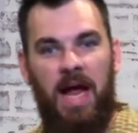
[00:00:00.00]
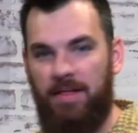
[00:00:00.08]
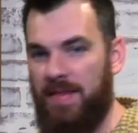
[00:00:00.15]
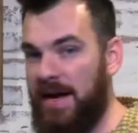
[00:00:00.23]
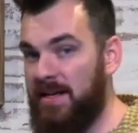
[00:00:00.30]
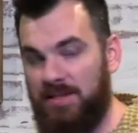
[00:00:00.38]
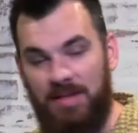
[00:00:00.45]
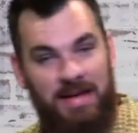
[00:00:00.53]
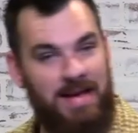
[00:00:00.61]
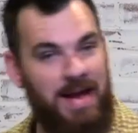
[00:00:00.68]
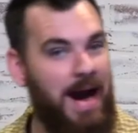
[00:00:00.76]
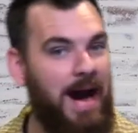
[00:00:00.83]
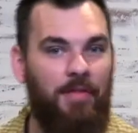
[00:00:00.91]
That is
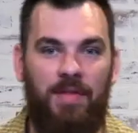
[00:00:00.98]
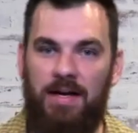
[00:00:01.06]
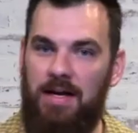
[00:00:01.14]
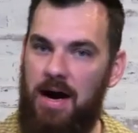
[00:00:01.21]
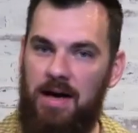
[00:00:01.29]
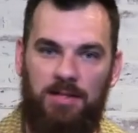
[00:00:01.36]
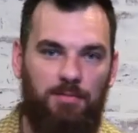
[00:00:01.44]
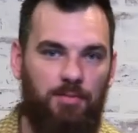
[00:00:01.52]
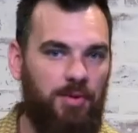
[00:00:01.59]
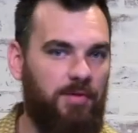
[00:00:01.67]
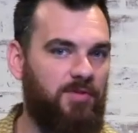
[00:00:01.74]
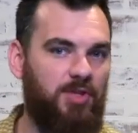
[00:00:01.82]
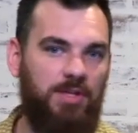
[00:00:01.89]
not the gospel
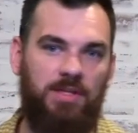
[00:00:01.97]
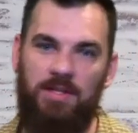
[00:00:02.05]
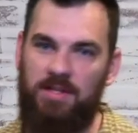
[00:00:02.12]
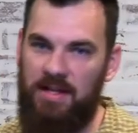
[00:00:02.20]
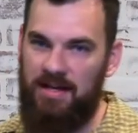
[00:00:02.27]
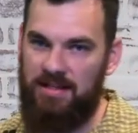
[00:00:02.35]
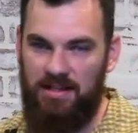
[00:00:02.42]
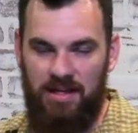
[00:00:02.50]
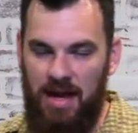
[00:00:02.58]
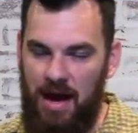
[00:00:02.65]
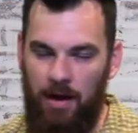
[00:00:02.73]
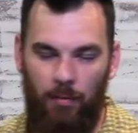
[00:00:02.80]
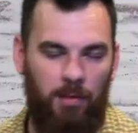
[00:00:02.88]
of Jesus. That's
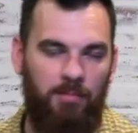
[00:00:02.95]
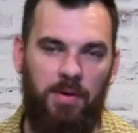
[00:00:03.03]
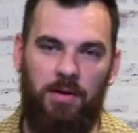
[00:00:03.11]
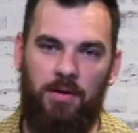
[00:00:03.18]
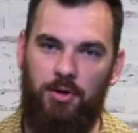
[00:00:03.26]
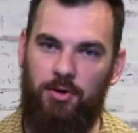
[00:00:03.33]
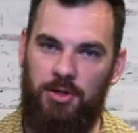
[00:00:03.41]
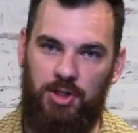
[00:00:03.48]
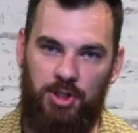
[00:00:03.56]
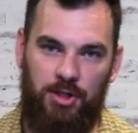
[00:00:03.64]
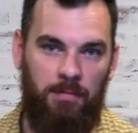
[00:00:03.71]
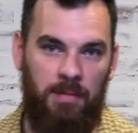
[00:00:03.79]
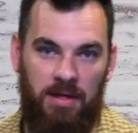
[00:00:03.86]
not what being a
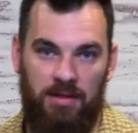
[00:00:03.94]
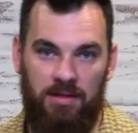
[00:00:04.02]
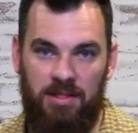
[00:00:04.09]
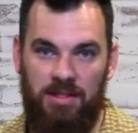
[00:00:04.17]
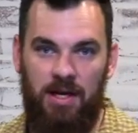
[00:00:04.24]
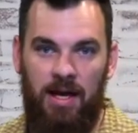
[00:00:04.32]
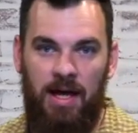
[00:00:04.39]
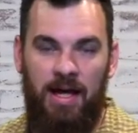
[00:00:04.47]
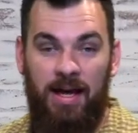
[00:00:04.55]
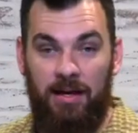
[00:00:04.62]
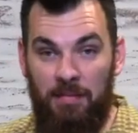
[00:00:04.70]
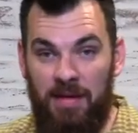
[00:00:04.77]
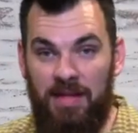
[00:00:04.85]
Christian means.
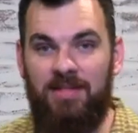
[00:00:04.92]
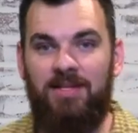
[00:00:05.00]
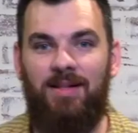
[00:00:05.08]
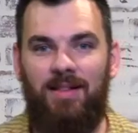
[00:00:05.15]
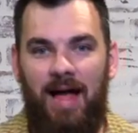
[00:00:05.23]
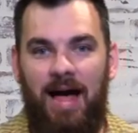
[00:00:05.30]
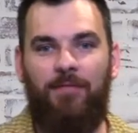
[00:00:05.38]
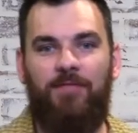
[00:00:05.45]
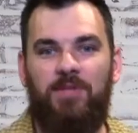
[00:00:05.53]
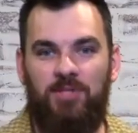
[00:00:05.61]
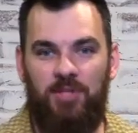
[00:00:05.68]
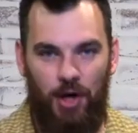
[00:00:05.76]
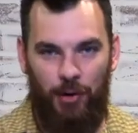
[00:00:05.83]
It means that life
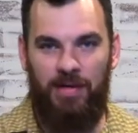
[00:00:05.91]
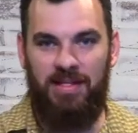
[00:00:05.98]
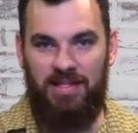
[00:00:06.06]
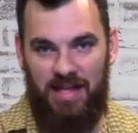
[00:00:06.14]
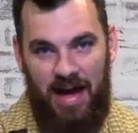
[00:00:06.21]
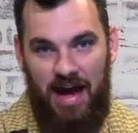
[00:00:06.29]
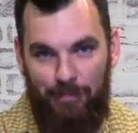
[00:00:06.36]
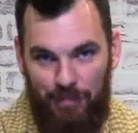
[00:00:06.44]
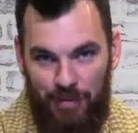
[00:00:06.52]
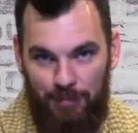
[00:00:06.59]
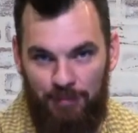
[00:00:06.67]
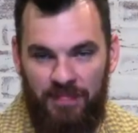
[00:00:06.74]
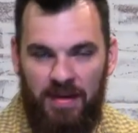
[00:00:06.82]
is going to
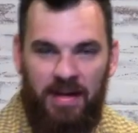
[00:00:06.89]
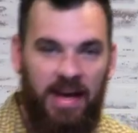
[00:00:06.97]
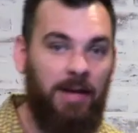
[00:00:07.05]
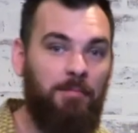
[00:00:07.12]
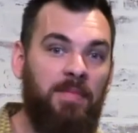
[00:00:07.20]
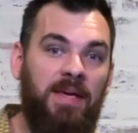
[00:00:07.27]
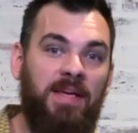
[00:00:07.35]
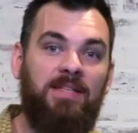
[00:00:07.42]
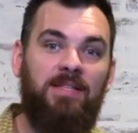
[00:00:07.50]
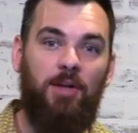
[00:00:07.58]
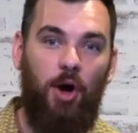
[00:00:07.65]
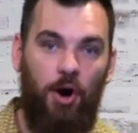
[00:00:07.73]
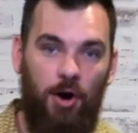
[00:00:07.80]
happen. It means
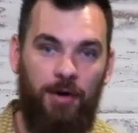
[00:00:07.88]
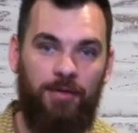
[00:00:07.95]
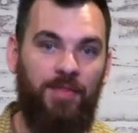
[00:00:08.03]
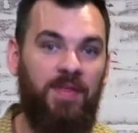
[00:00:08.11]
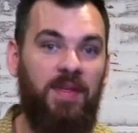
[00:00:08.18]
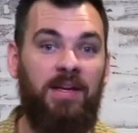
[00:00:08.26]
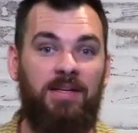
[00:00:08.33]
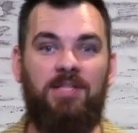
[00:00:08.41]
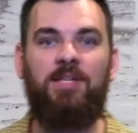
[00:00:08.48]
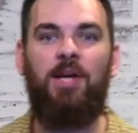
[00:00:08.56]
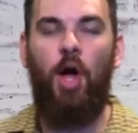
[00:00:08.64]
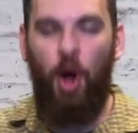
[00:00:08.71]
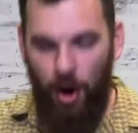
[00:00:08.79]
that hard
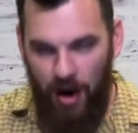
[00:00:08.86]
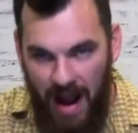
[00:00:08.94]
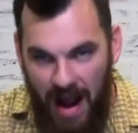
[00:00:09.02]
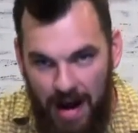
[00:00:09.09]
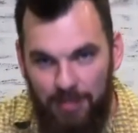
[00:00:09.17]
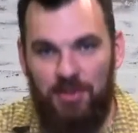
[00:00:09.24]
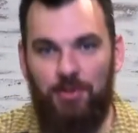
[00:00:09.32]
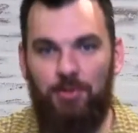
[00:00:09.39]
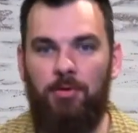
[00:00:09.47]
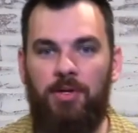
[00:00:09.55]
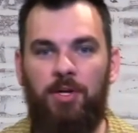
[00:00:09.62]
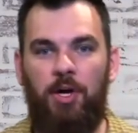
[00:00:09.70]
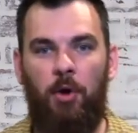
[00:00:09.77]
things are
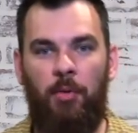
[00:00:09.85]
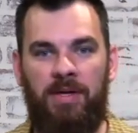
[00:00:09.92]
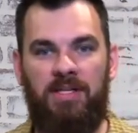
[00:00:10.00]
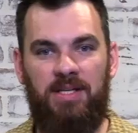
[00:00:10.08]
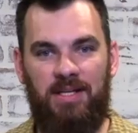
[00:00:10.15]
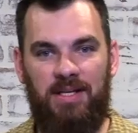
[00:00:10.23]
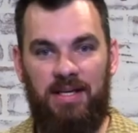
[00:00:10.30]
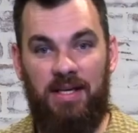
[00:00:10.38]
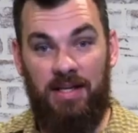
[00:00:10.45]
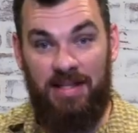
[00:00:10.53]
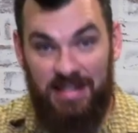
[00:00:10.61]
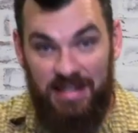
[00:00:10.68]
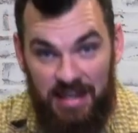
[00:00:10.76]
absolutely going to
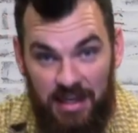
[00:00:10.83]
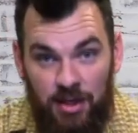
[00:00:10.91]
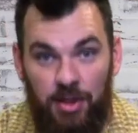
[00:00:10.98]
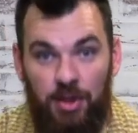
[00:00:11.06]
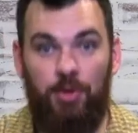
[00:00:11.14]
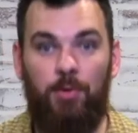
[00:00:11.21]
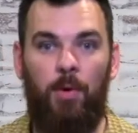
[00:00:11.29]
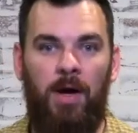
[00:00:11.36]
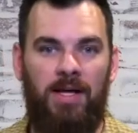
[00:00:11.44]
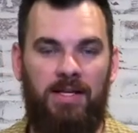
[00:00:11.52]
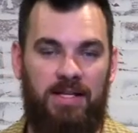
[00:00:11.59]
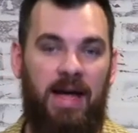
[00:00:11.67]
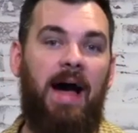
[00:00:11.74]
continue
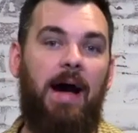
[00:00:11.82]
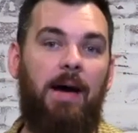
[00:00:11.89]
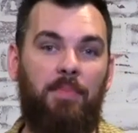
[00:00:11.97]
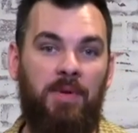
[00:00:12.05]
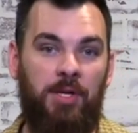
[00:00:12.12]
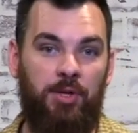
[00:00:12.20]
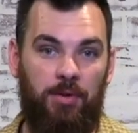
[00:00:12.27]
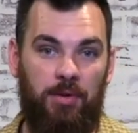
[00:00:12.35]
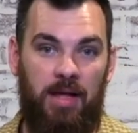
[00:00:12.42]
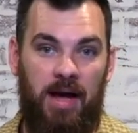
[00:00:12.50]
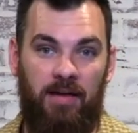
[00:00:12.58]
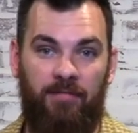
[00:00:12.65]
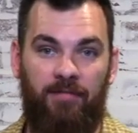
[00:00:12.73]
to happen in your
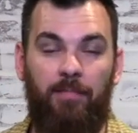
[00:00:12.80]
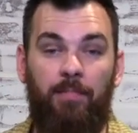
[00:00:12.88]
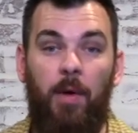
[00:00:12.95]
life.